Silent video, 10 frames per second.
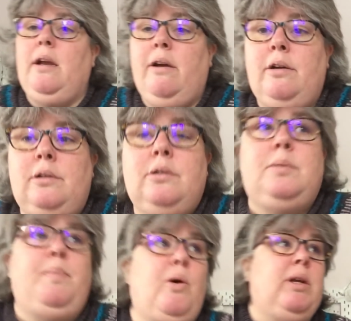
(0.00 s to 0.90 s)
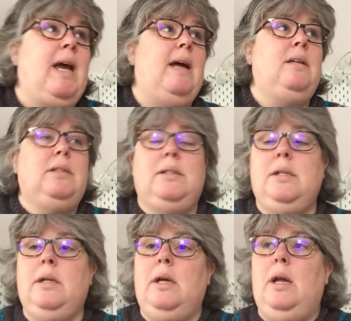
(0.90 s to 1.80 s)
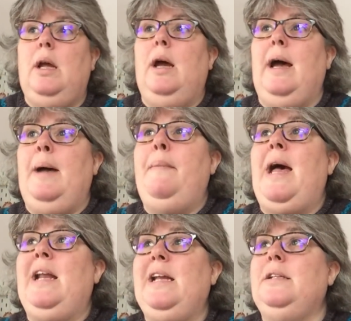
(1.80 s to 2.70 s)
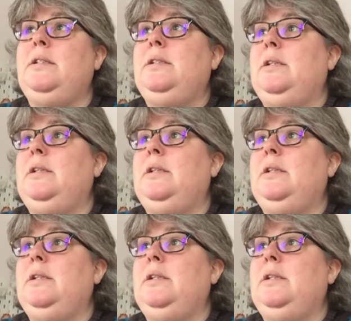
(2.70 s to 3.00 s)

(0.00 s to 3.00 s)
Girls podcast, and it's